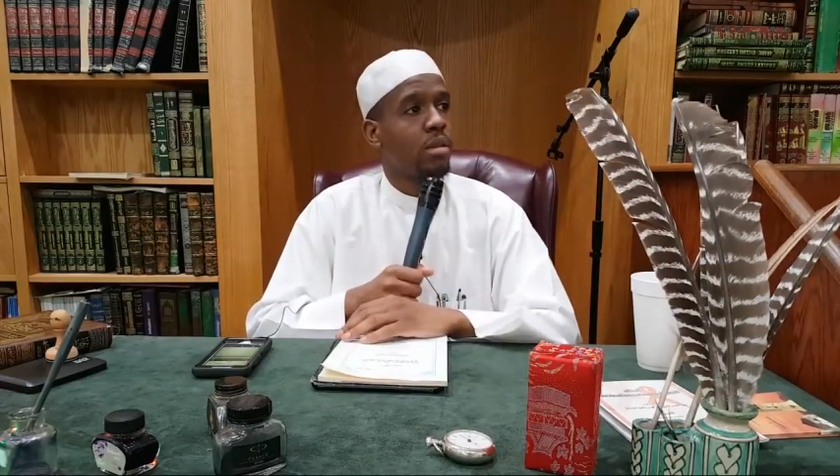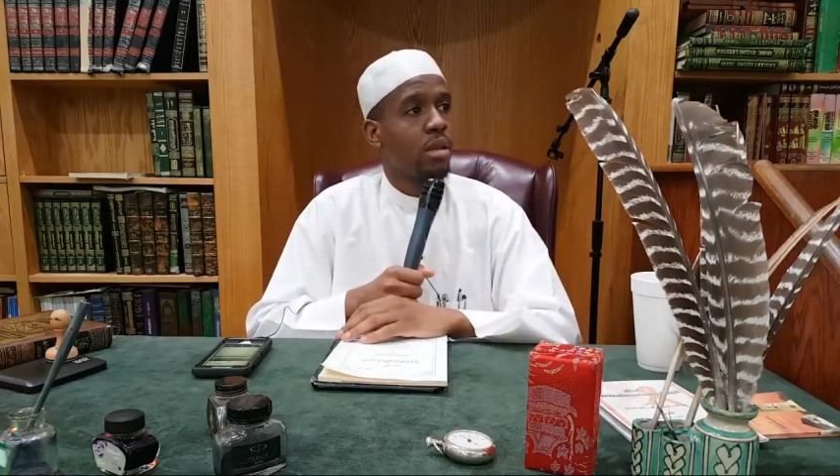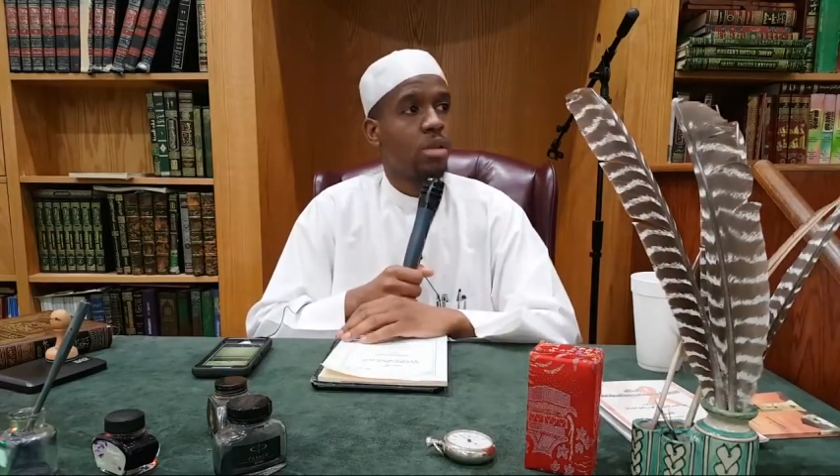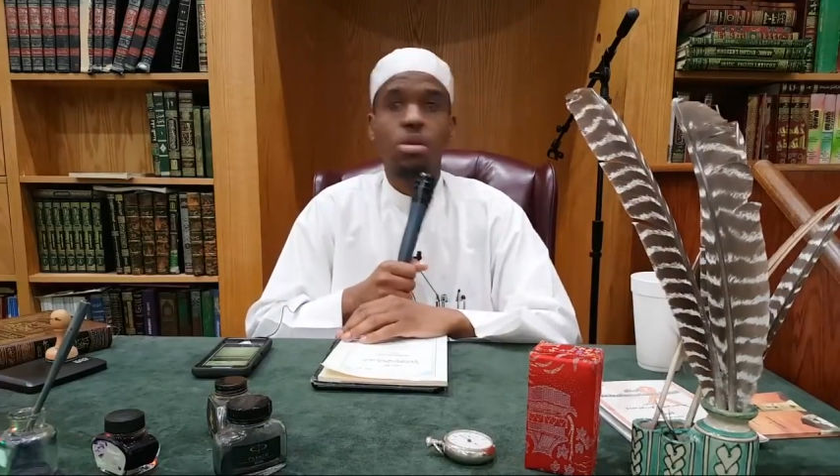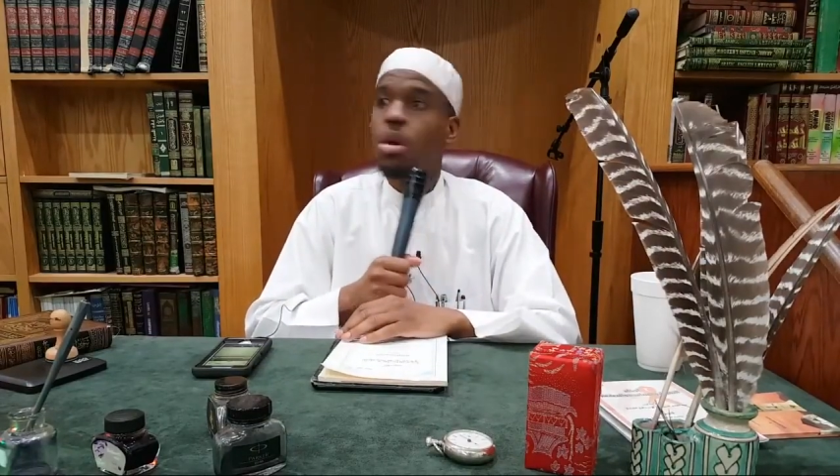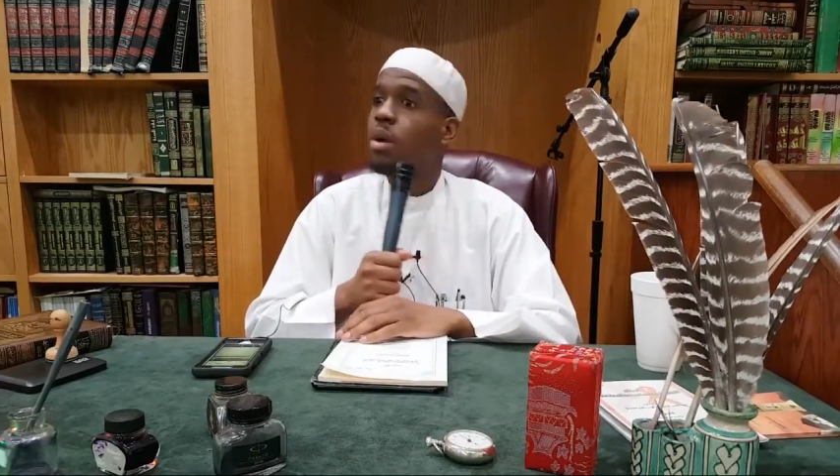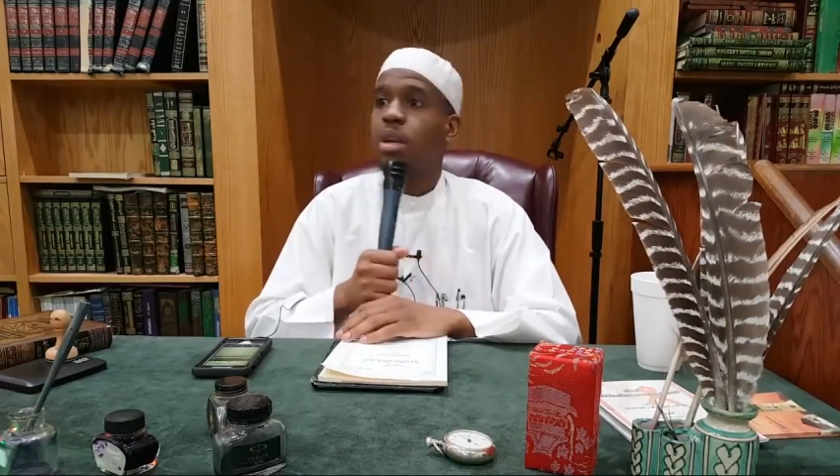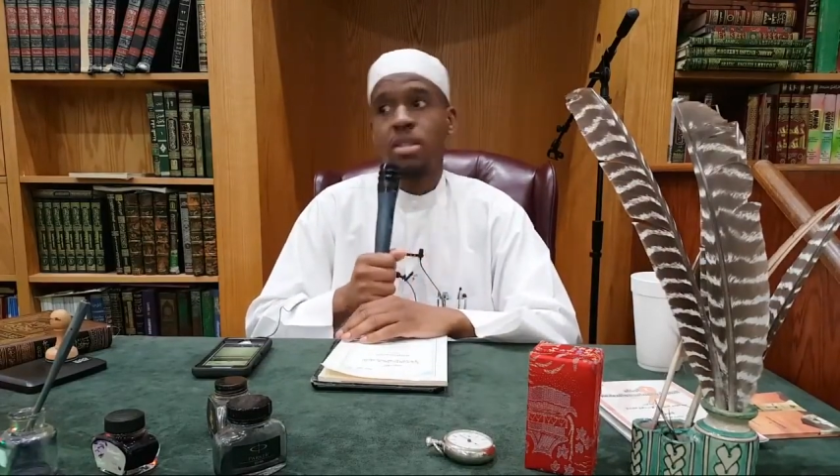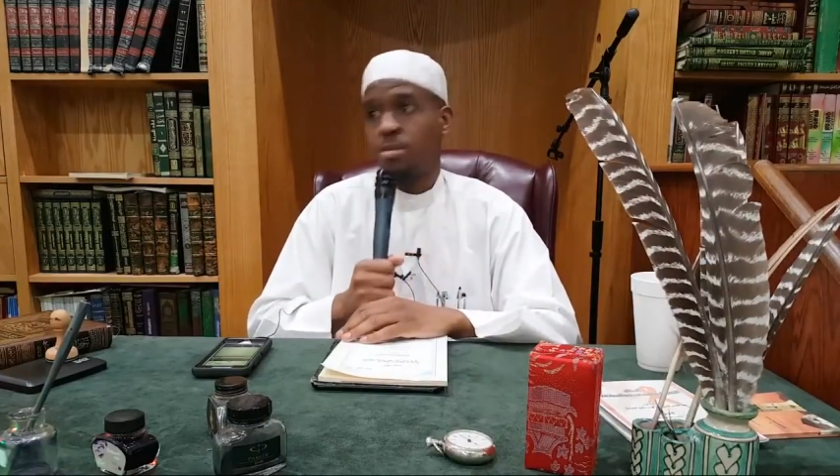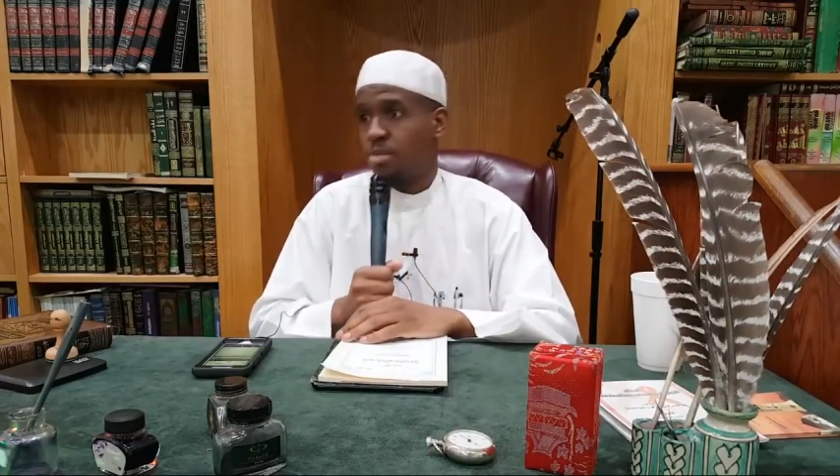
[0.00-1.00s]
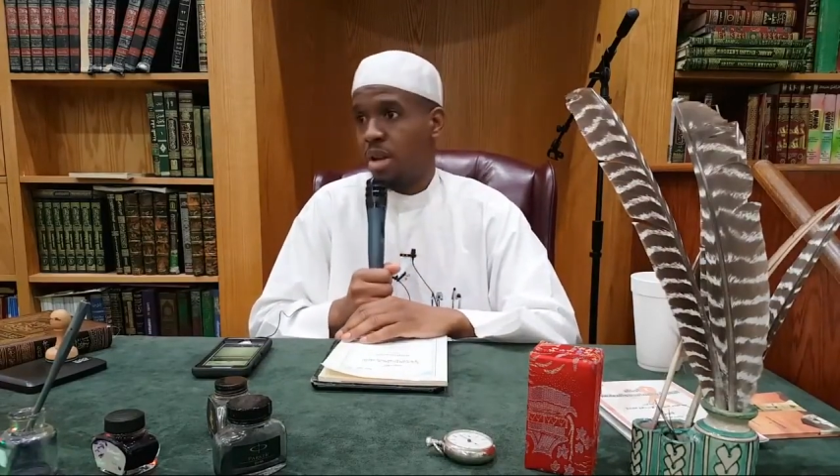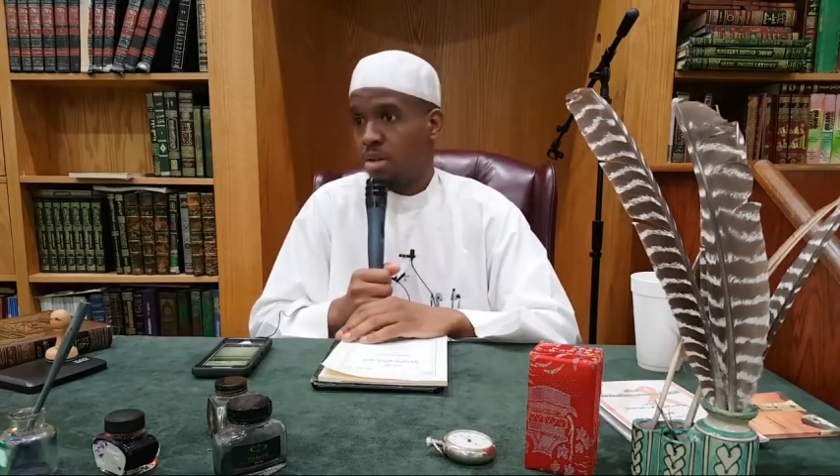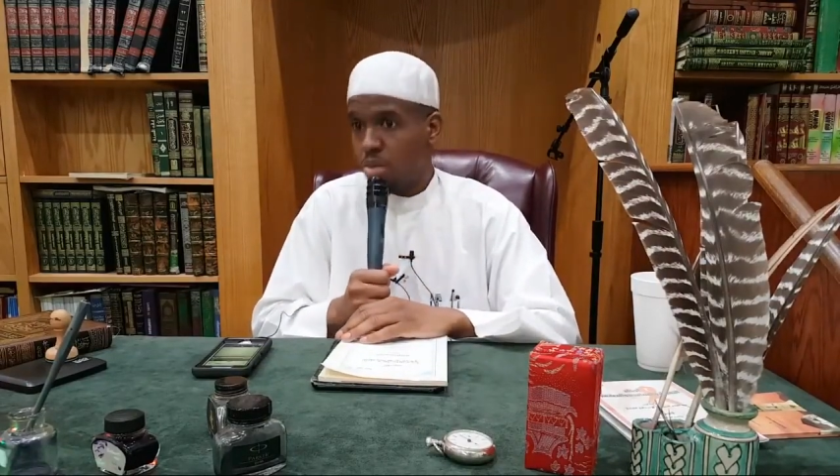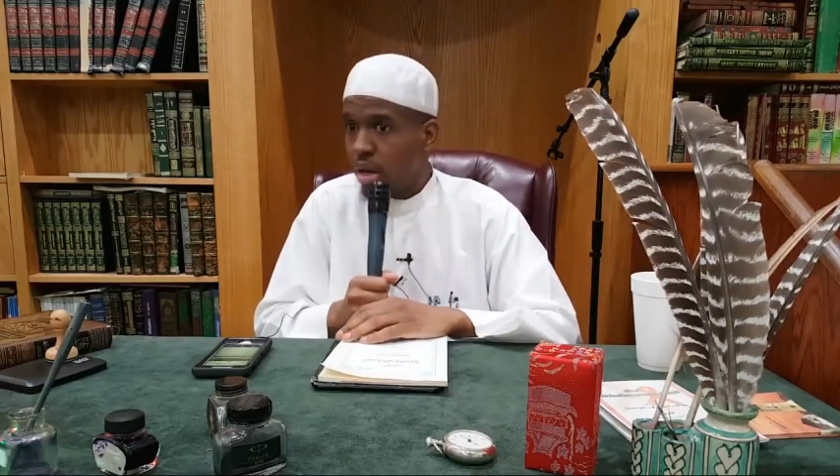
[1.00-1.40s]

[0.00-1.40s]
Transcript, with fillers: And you know he doesn't pray. You